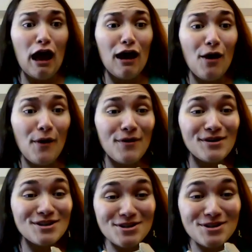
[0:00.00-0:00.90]
oh,
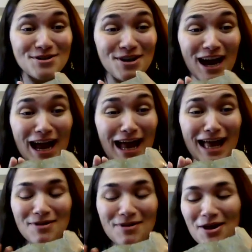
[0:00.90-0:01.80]
horseshoe
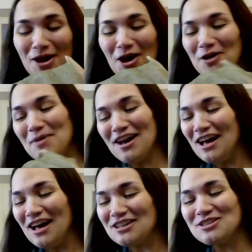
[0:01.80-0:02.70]
crab! Oh my
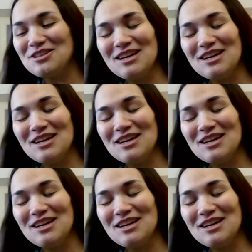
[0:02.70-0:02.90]
gosh!